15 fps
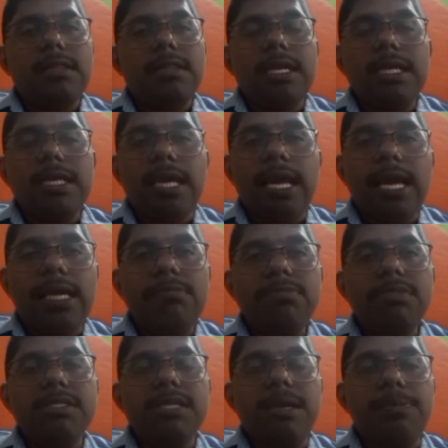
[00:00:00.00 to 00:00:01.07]
That
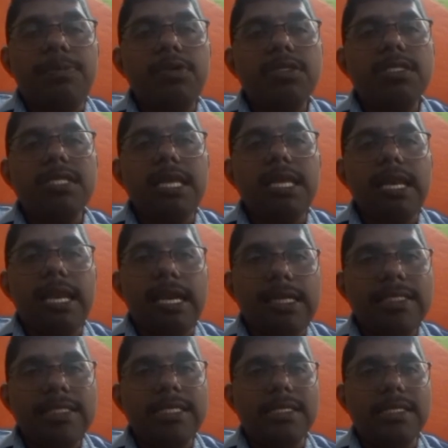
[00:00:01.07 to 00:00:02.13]
AM supports the
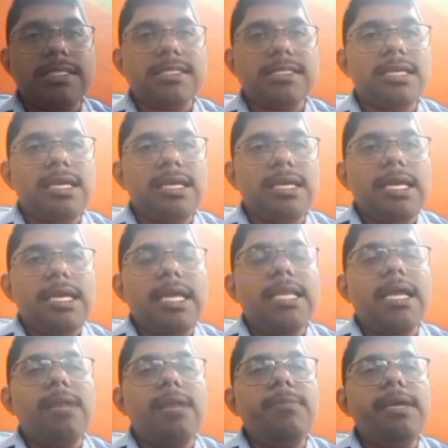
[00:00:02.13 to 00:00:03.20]
lattices.
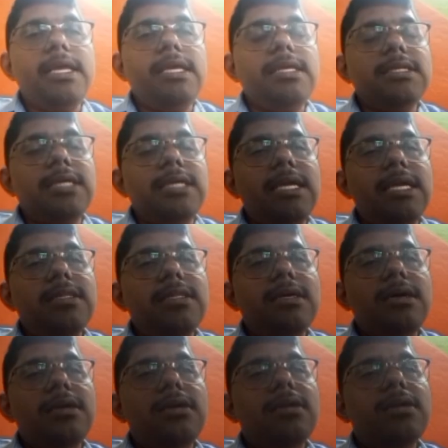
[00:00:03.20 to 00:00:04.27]
It can be
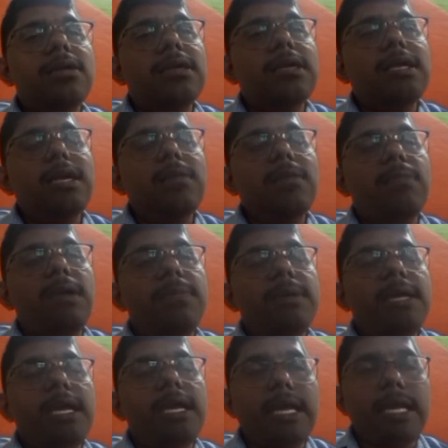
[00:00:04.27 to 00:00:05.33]
either, it may
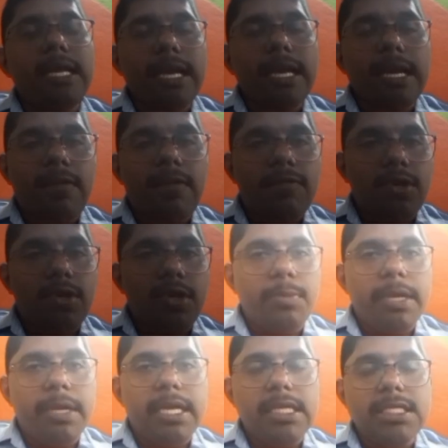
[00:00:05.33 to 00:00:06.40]
be any kind of
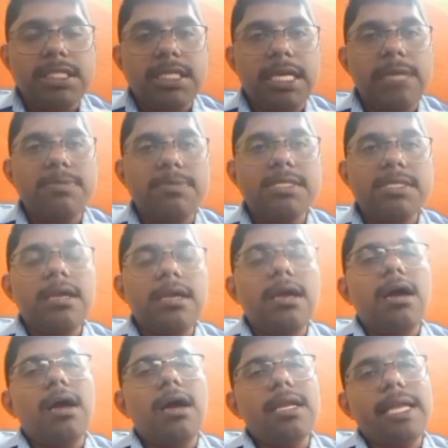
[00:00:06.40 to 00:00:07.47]
cubical shapes
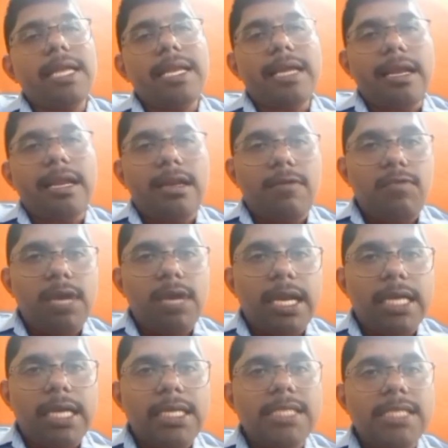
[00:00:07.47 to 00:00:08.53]
or any kind of
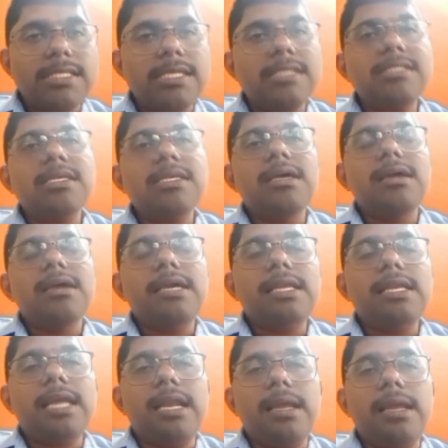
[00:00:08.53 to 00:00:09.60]
lattices.
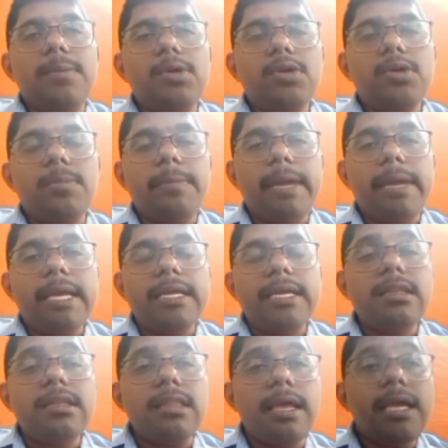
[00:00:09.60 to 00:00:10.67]
It can able to make
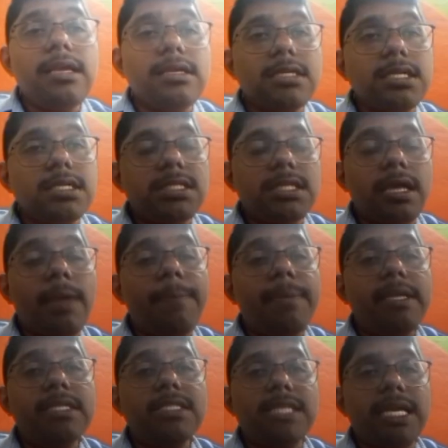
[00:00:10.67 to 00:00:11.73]
it the
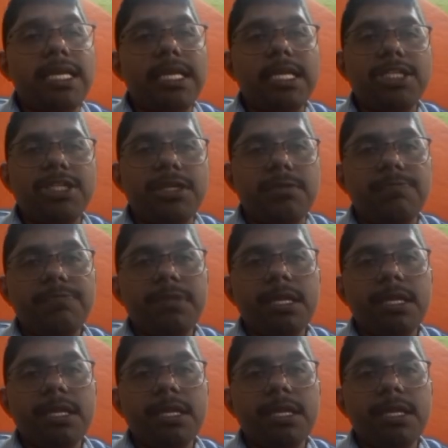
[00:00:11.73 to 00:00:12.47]
shape in generation,